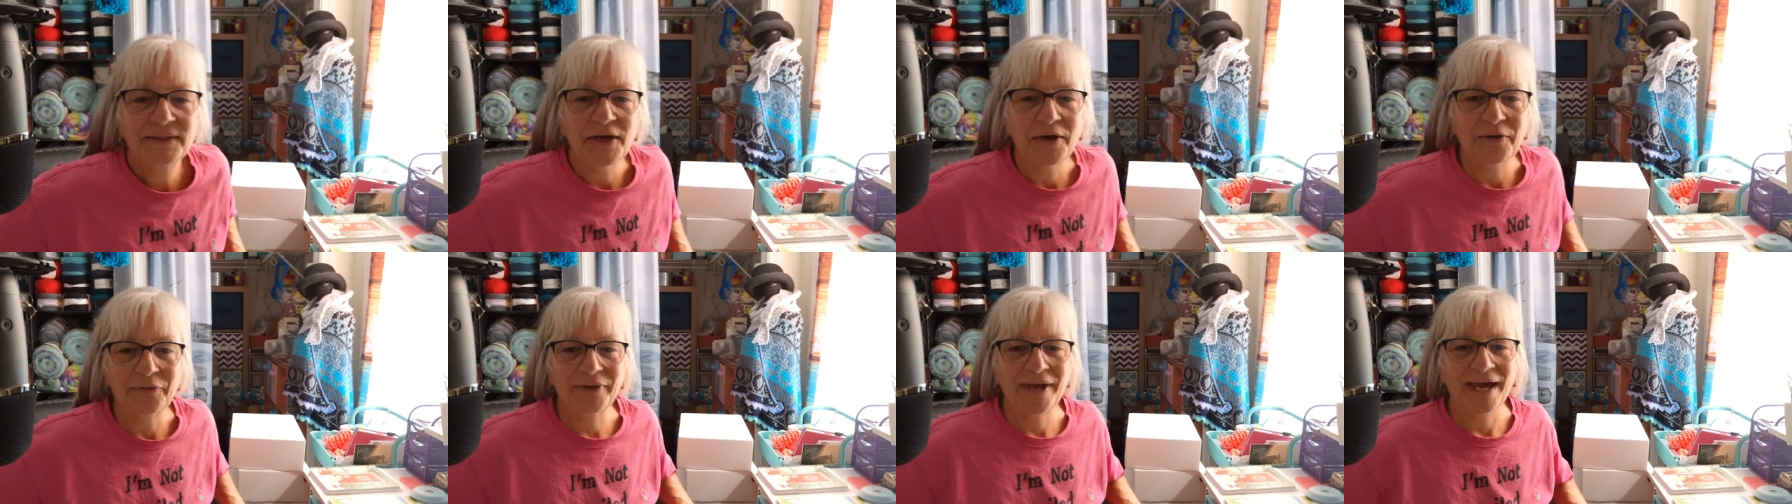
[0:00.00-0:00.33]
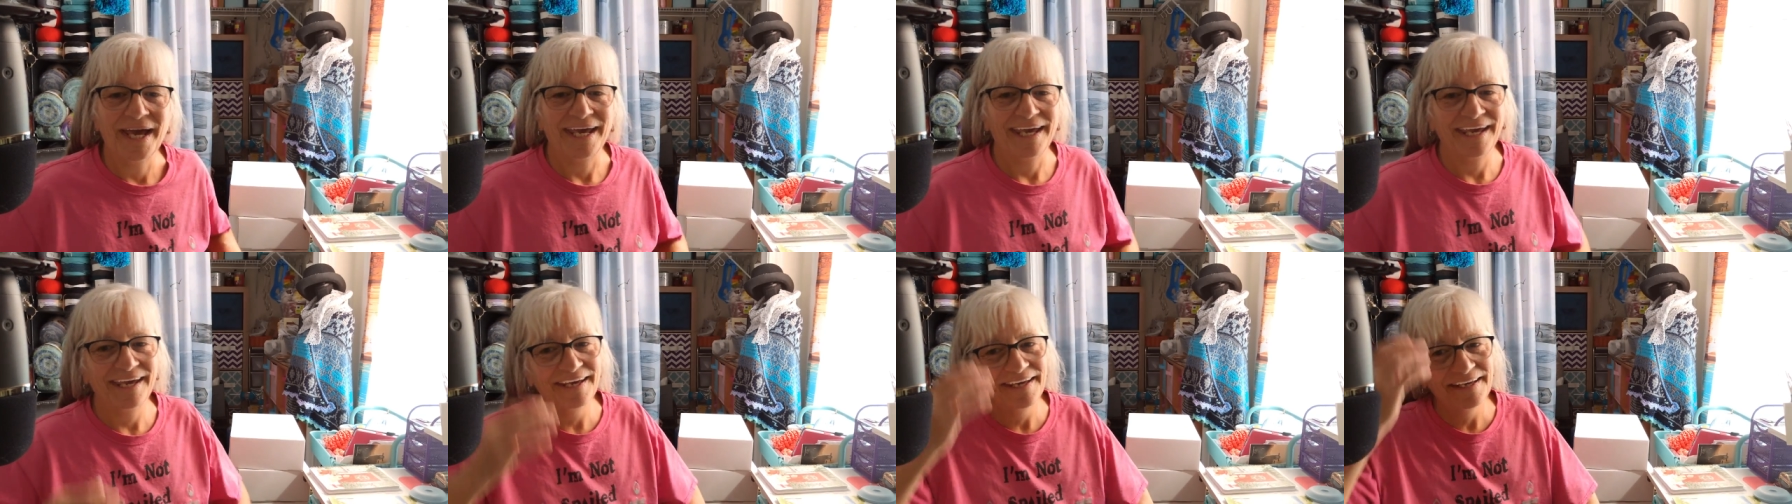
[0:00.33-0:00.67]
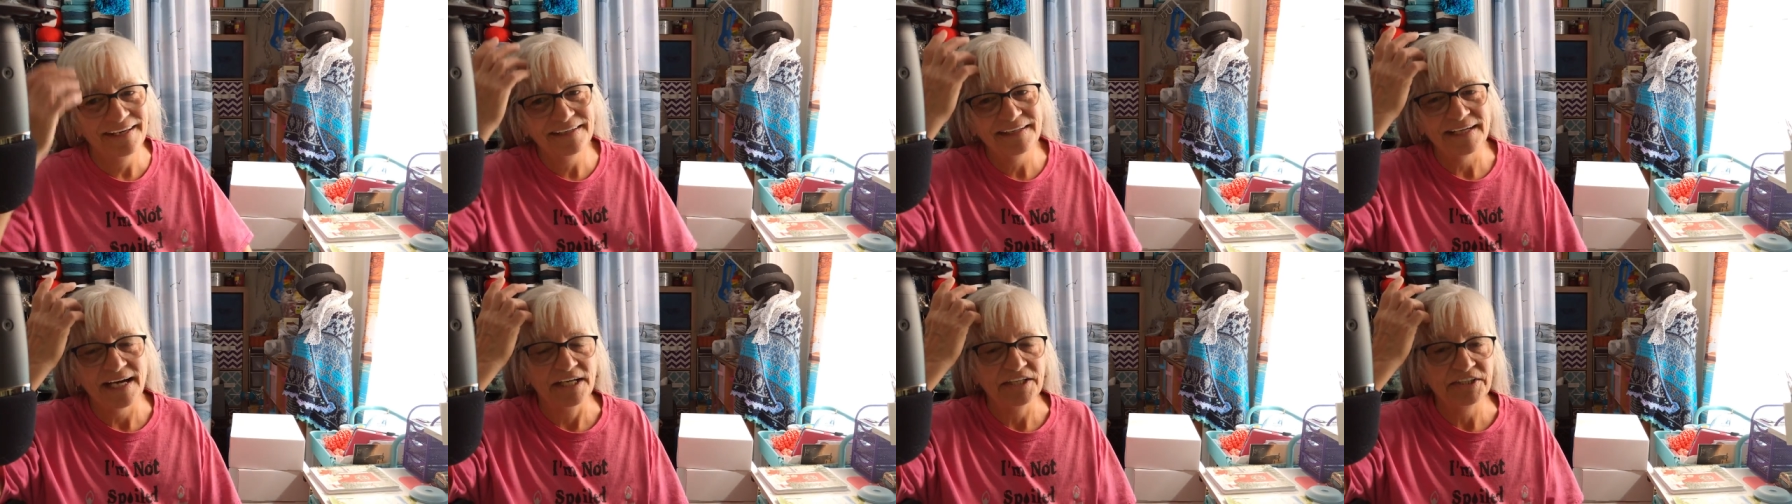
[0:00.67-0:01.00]
Okay,
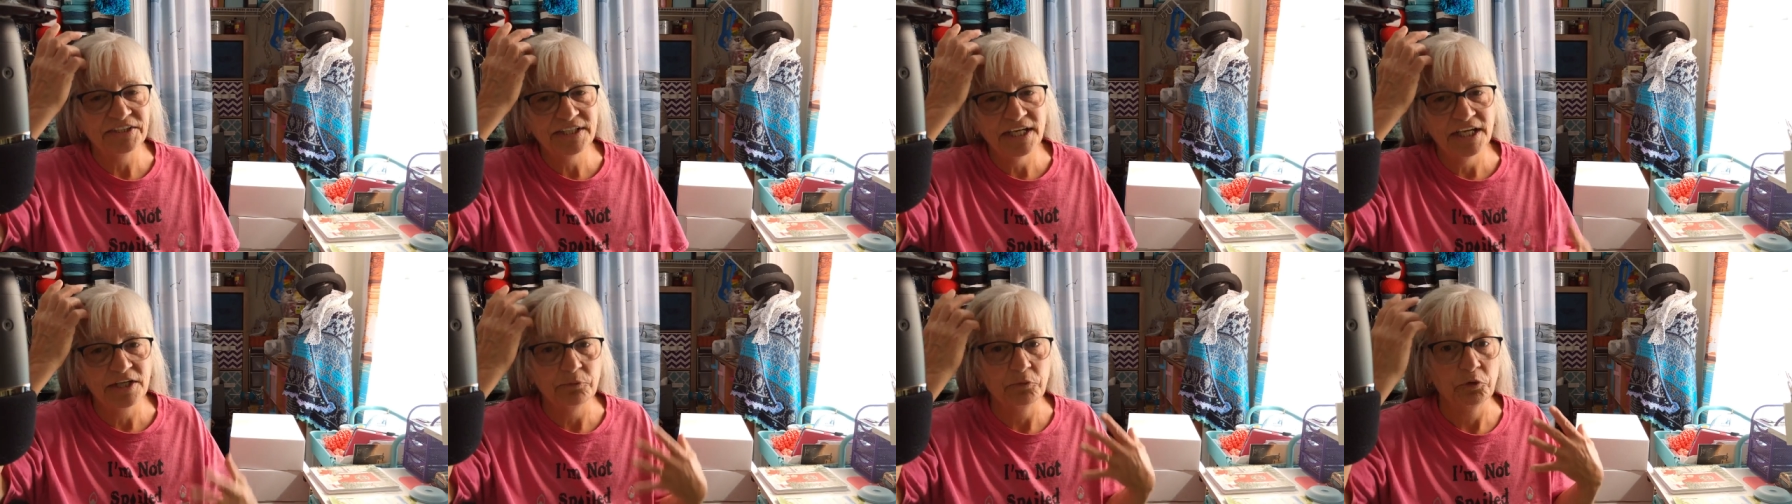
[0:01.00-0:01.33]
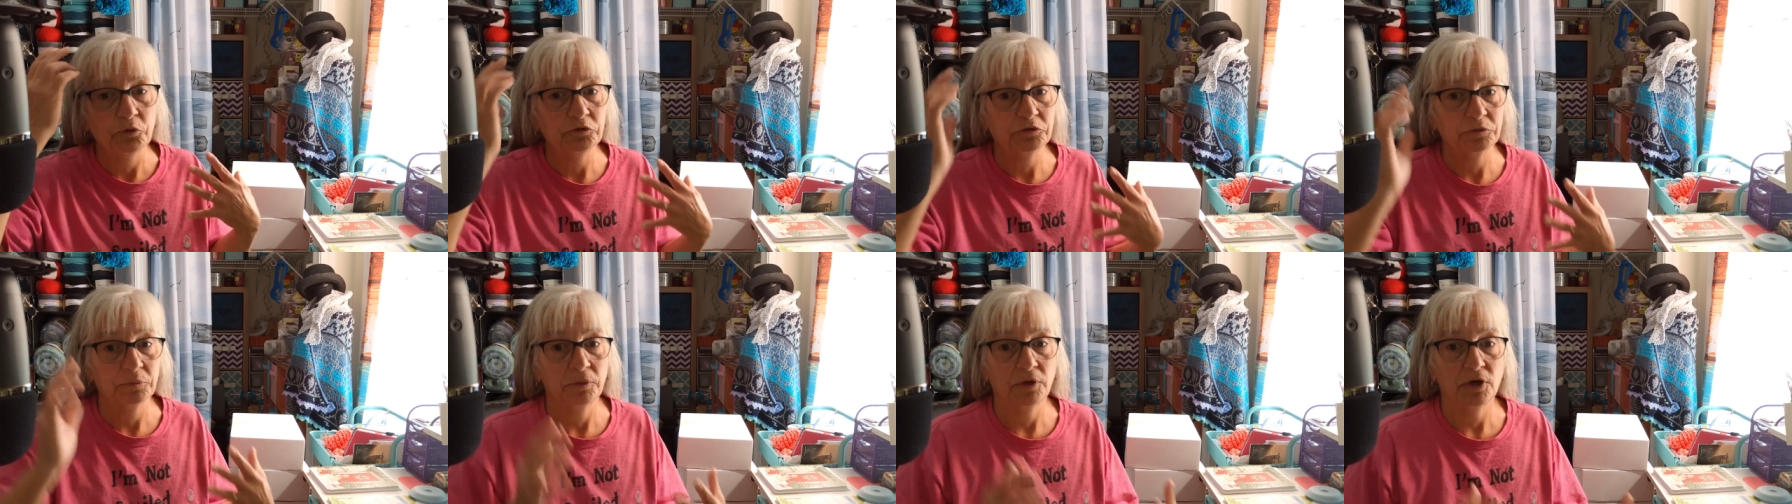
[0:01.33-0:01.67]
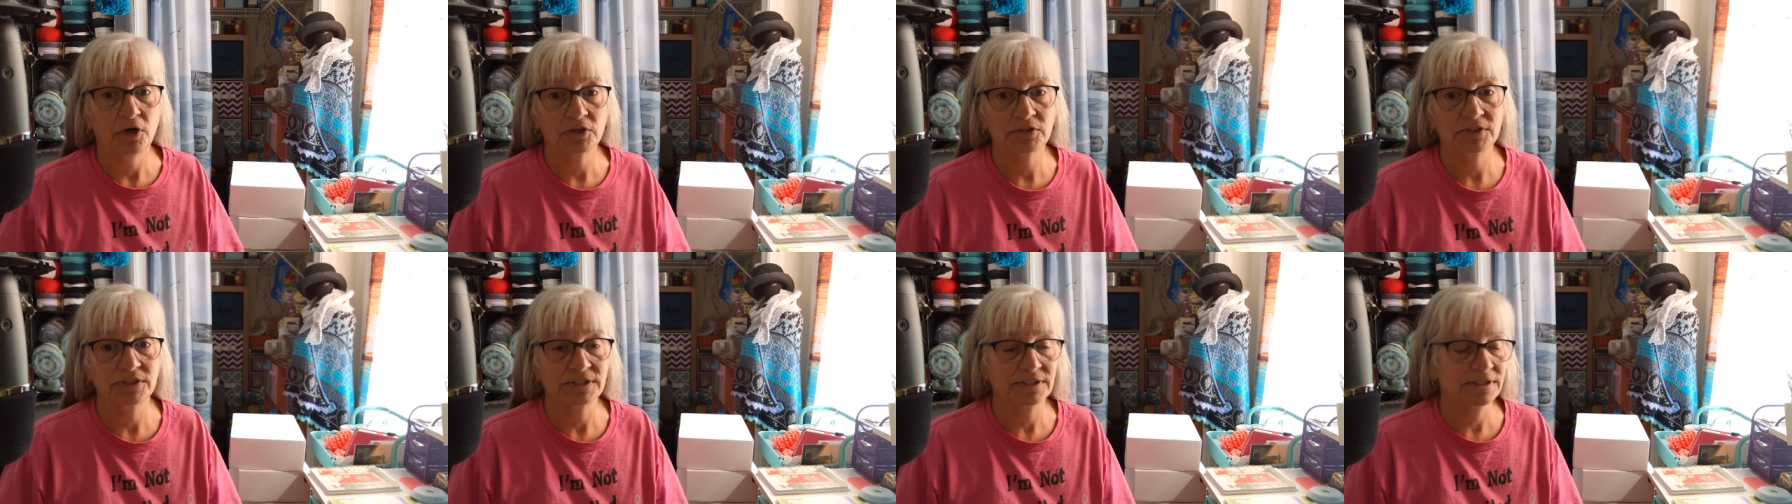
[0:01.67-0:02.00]
I just had to move some
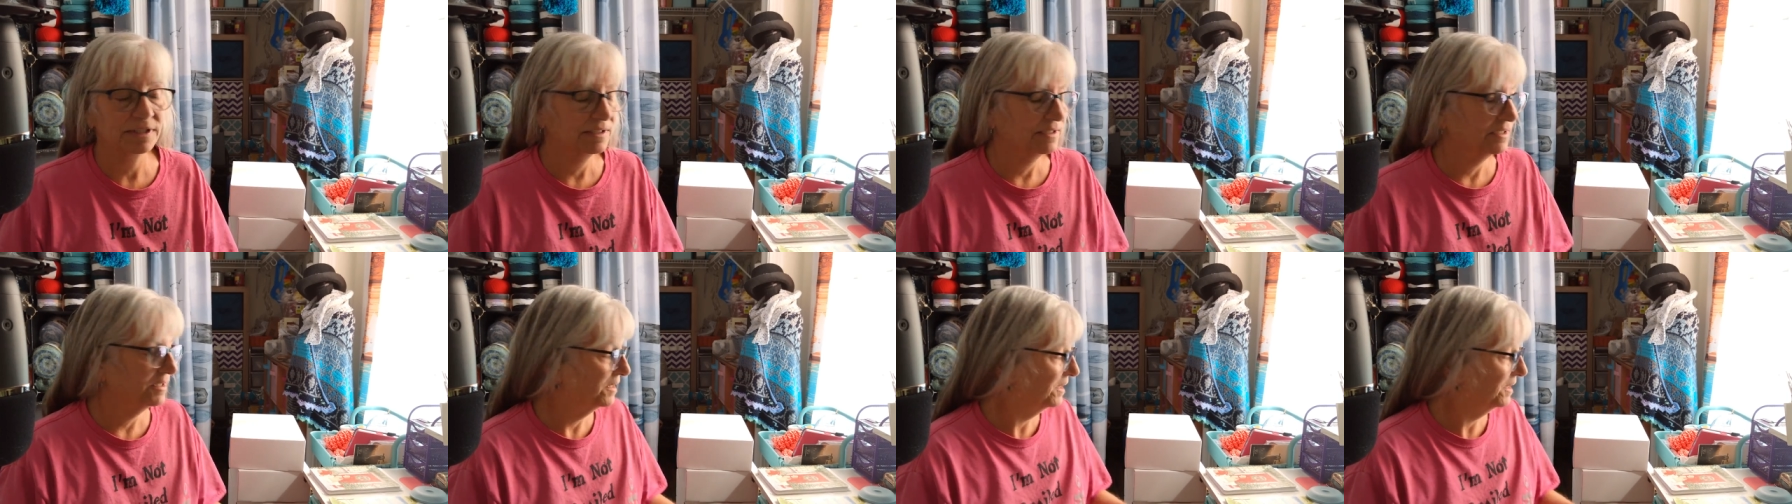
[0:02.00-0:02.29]
boxes.